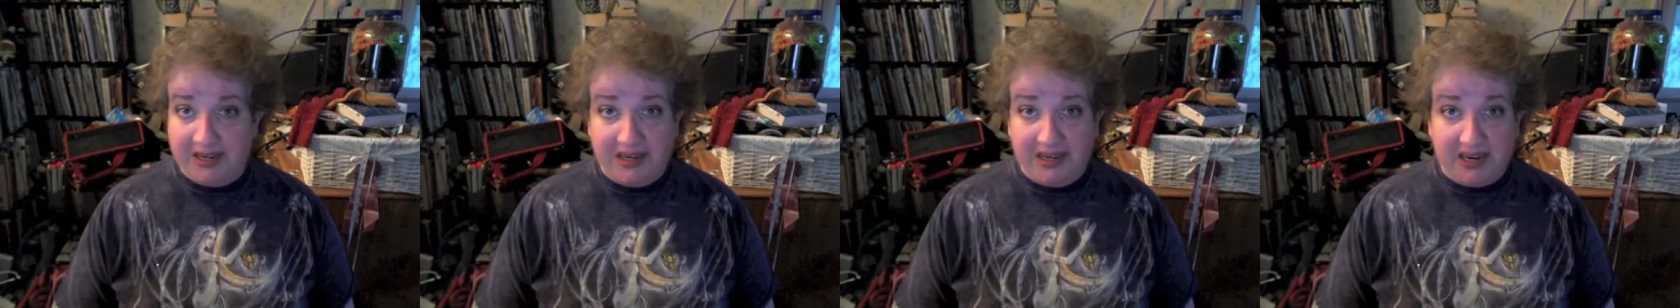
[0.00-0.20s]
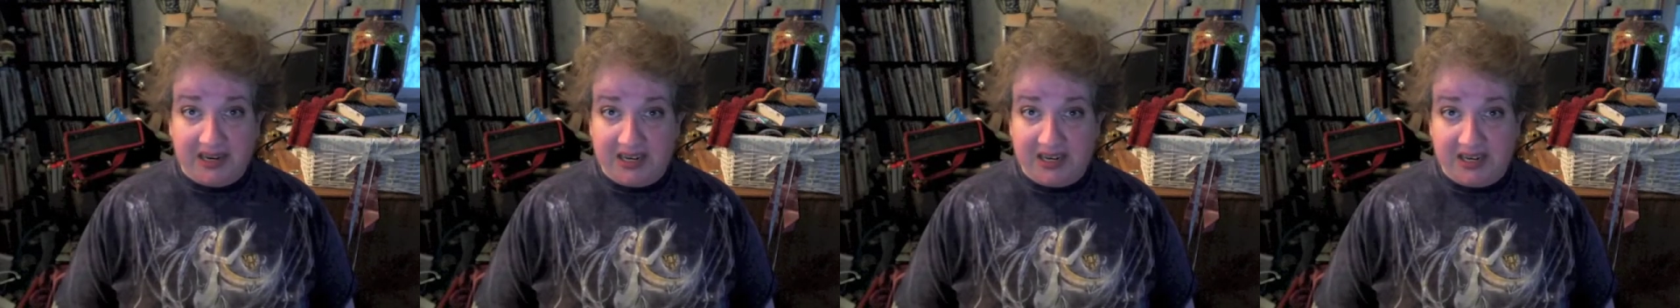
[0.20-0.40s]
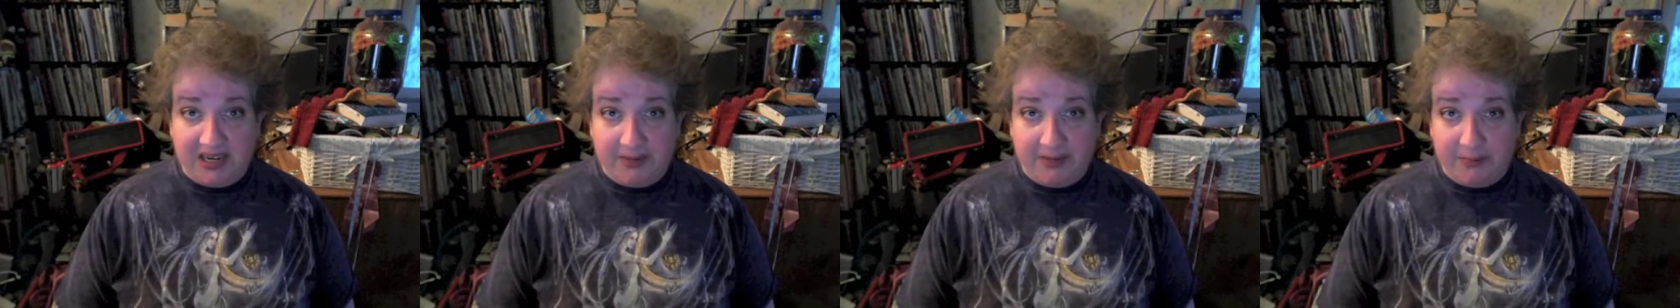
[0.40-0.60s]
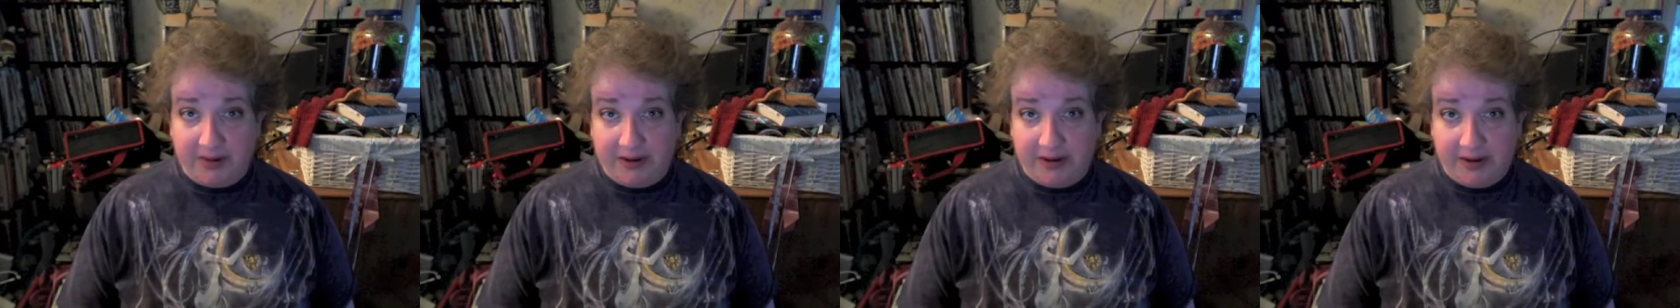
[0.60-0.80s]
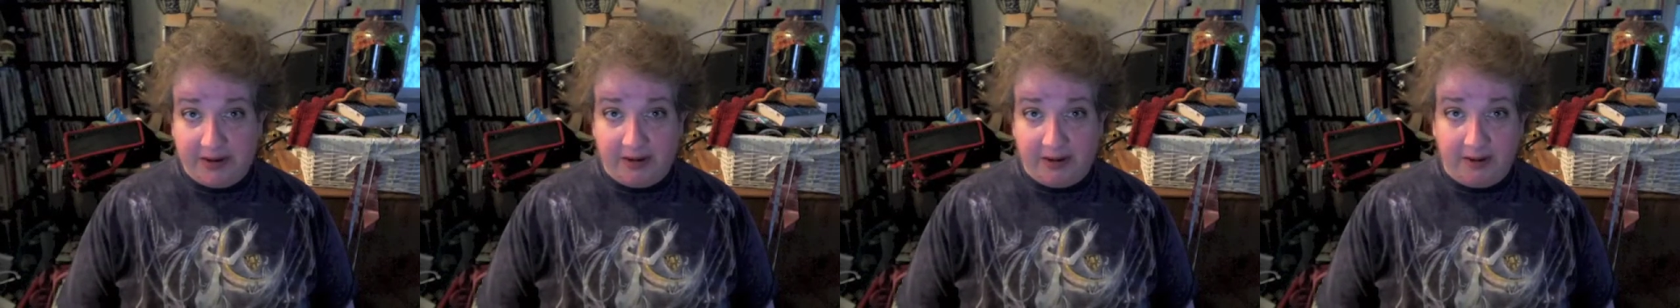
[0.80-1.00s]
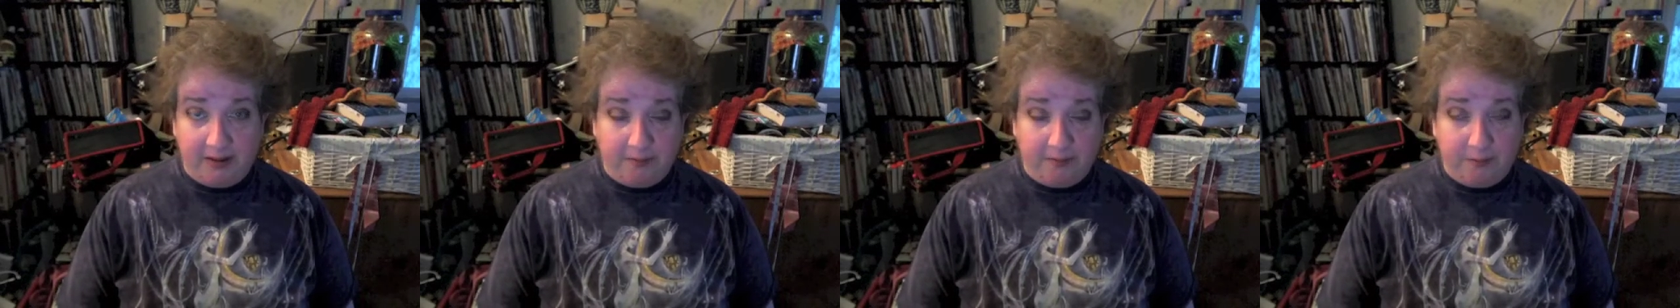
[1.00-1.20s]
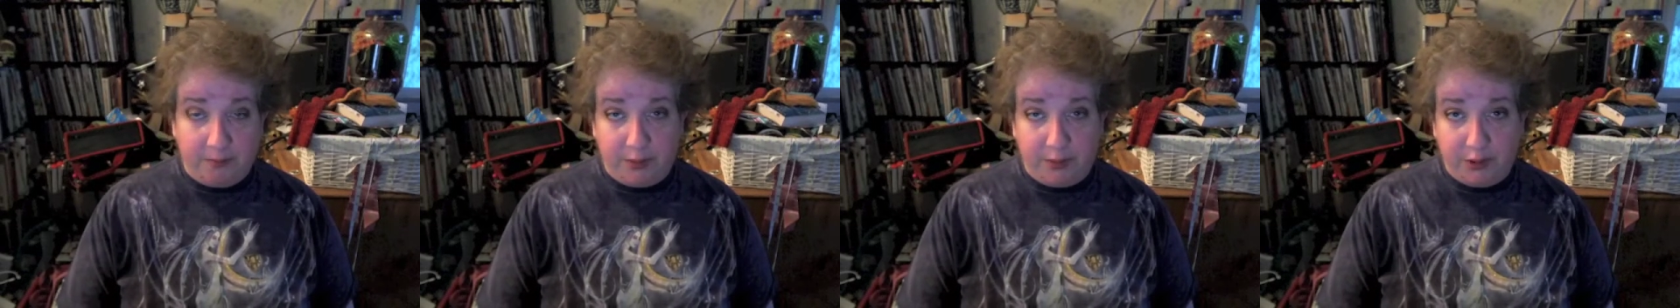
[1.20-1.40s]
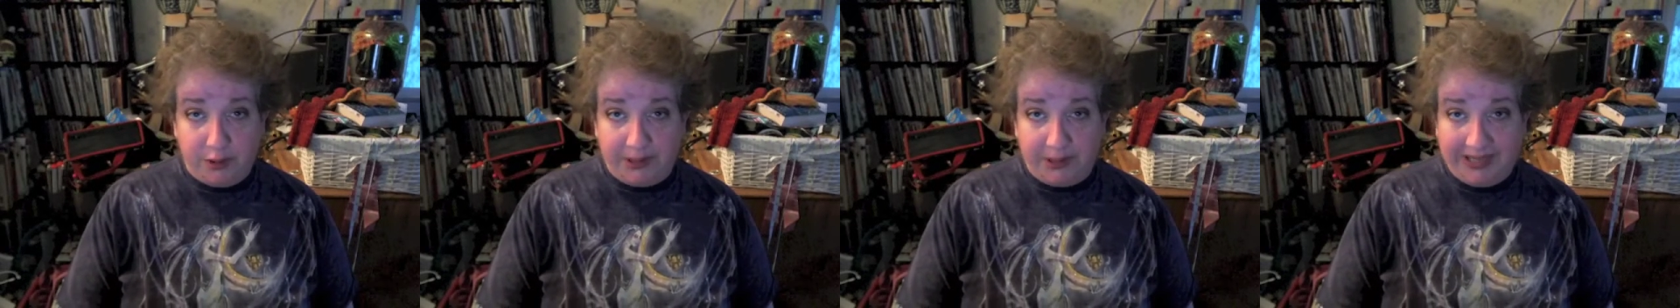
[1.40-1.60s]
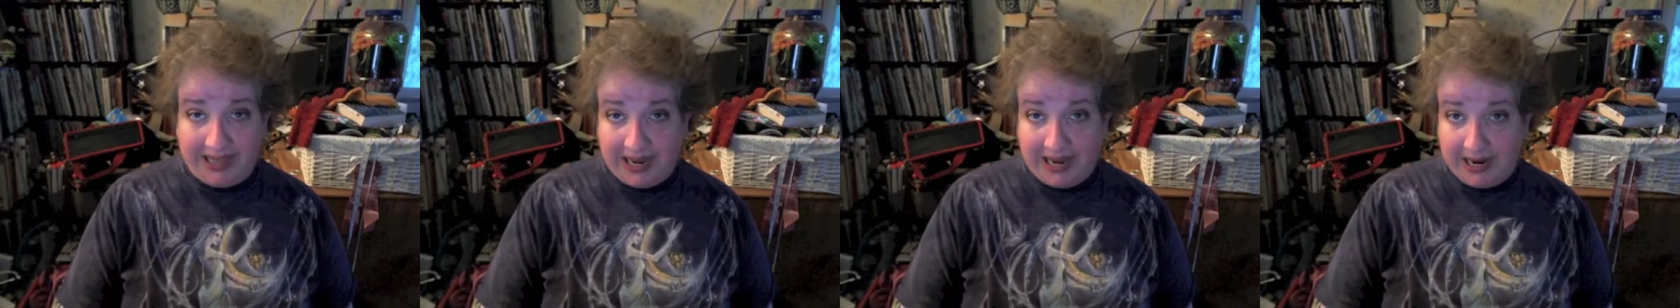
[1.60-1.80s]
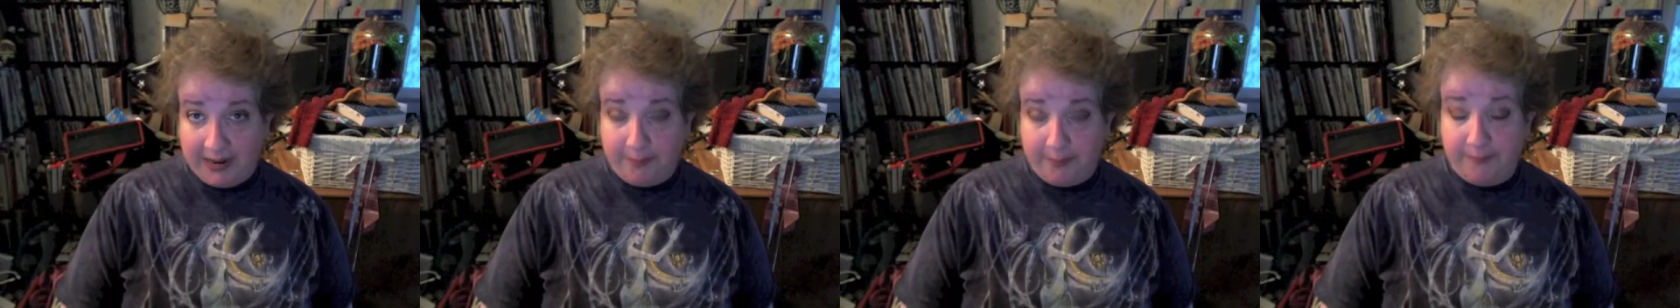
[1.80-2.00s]
get to eat my pulled
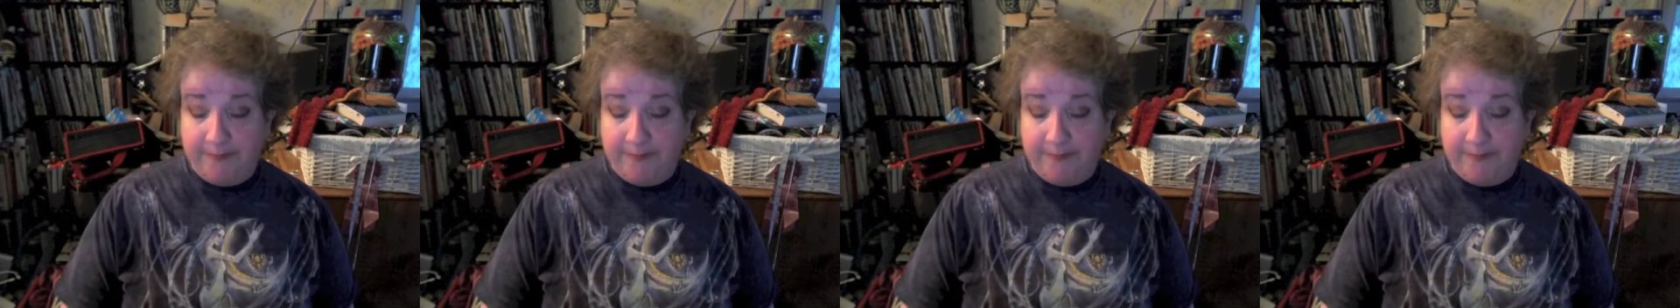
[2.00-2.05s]
lamb,